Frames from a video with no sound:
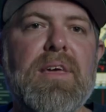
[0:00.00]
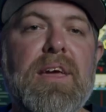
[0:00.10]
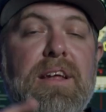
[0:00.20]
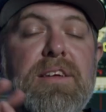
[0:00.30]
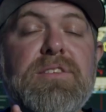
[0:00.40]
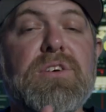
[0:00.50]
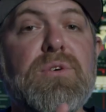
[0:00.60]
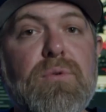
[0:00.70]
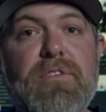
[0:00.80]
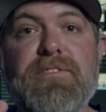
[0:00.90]
It is a
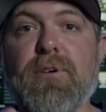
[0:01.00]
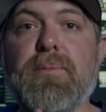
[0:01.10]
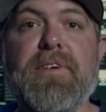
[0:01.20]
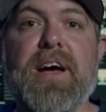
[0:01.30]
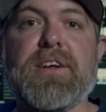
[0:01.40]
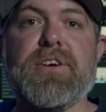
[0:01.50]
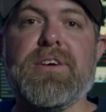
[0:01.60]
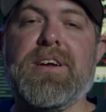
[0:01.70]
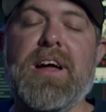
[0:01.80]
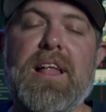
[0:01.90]
cool form
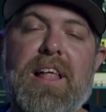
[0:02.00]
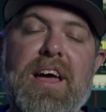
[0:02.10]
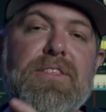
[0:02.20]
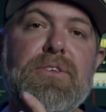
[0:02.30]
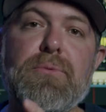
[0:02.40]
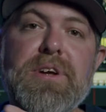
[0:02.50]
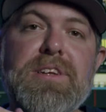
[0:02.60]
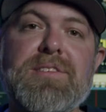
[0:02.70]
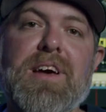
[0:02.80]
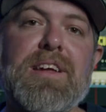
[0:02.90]
factor, and I like the
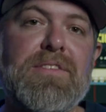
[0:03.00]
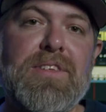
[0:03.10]
redesign of the